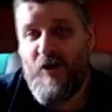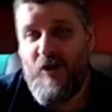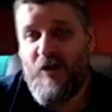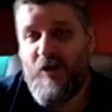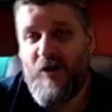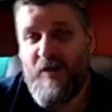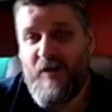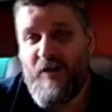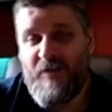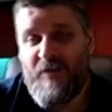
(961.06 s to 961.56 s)

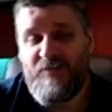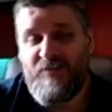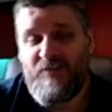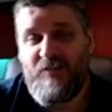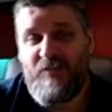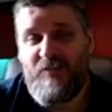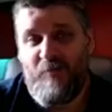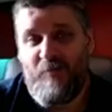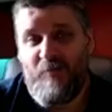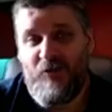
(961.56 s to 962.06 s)

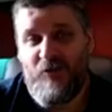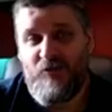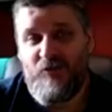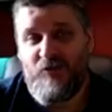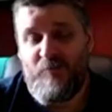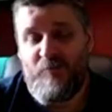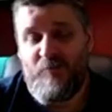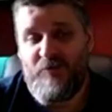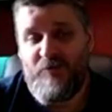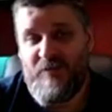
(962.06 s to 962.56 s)

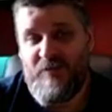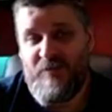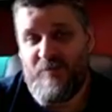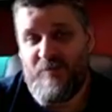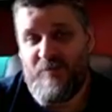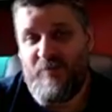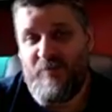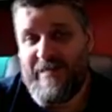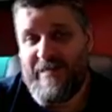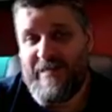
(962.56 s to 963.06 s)
RXW to
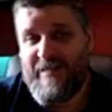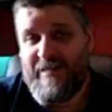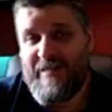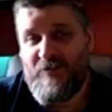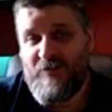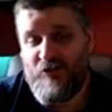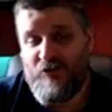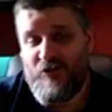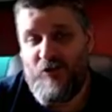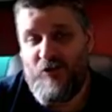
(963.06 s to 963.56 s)
participate
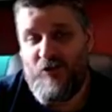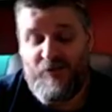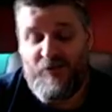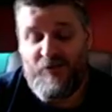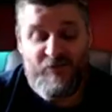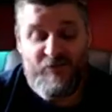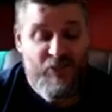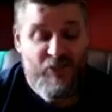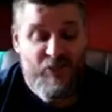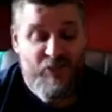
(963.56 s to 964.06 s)
in the
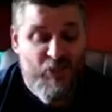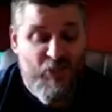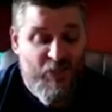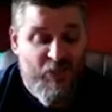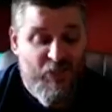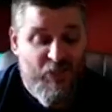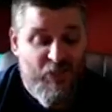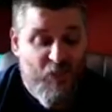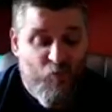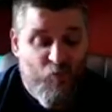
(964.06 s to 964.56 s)
drawing.
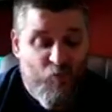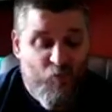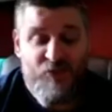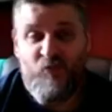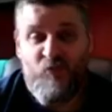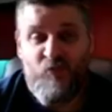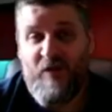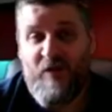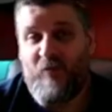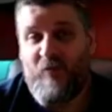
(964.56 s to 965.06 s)

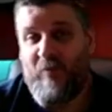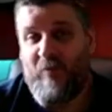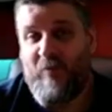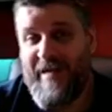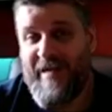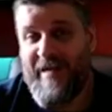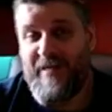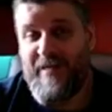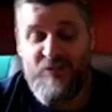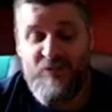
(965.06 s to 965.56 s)
Once we are
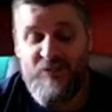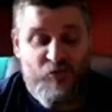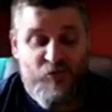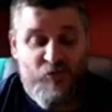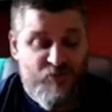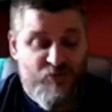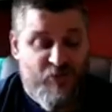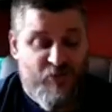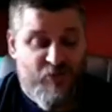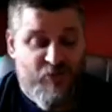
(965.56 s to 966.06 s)
ready
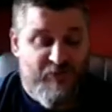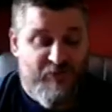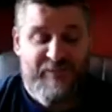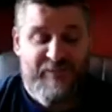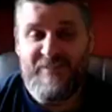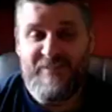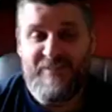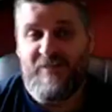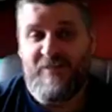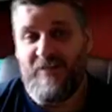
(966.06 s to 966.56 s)
to start
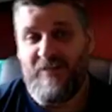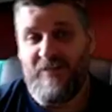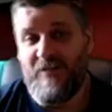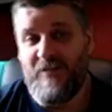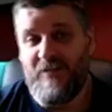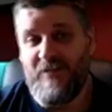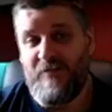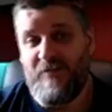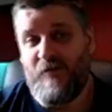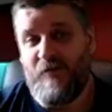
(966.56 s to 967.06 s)

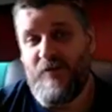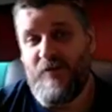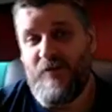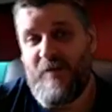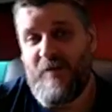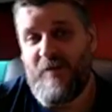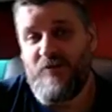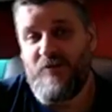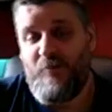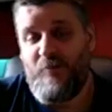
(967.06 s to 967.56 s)
listening for
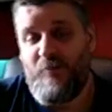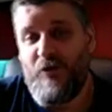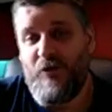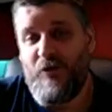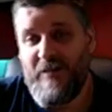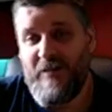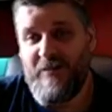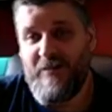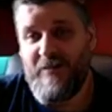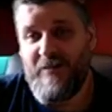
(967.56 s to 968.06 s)
them to
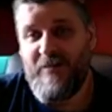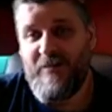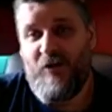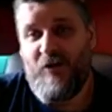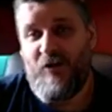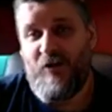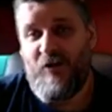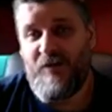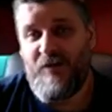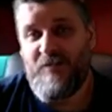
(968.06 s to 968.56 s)
put in the
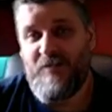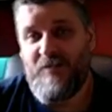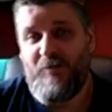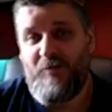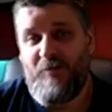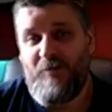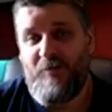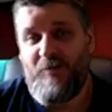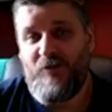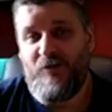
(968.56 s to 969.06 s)

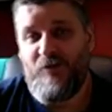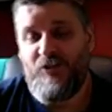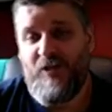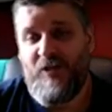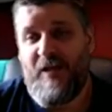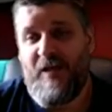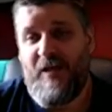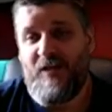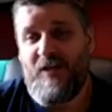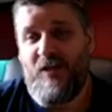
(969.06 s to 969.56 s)
RXW into
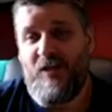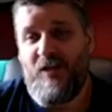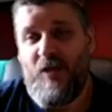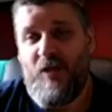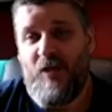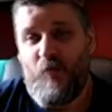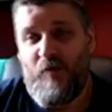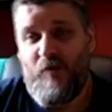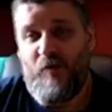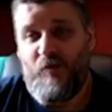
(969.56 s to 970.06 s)
chat,
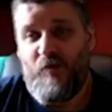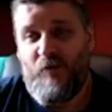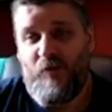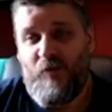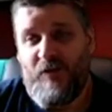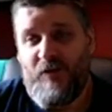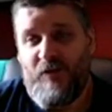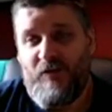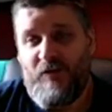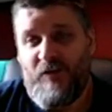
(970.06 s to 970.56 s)
we would
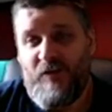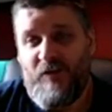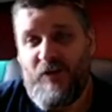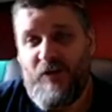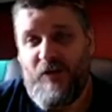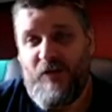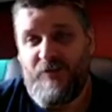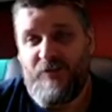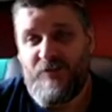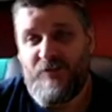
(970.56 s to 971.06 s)
want to click
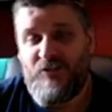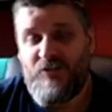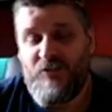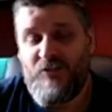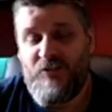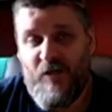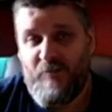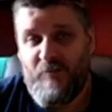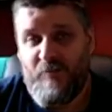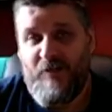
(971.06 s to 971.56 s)
on the
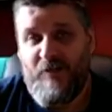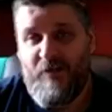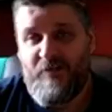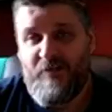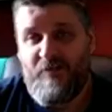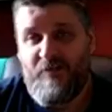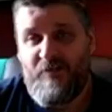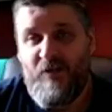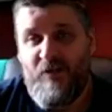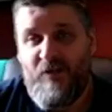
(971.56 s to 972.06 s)
Start
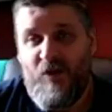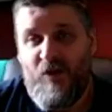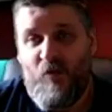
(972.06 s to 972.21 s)
button.